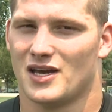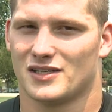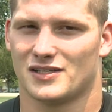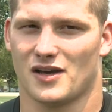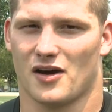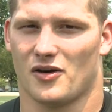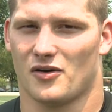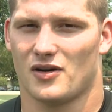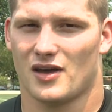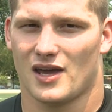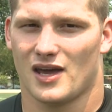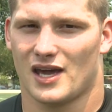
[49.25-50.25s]
So
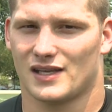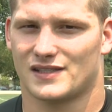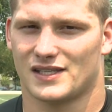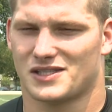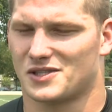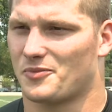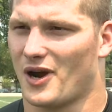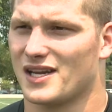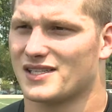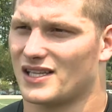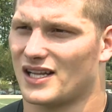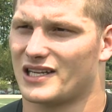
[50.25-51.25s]
it's
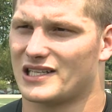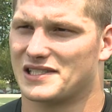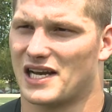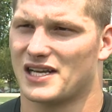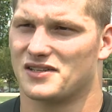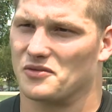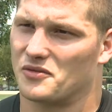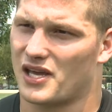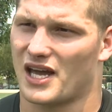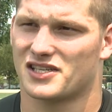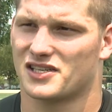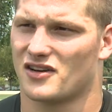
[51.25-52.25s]
surprising. A lot of these guys are
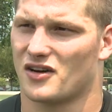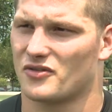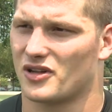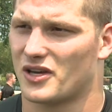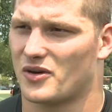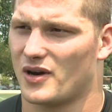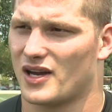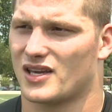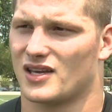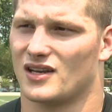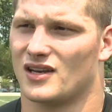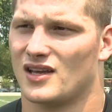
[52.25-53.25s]
catching on really
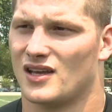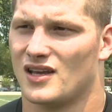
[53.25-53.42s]
quick, and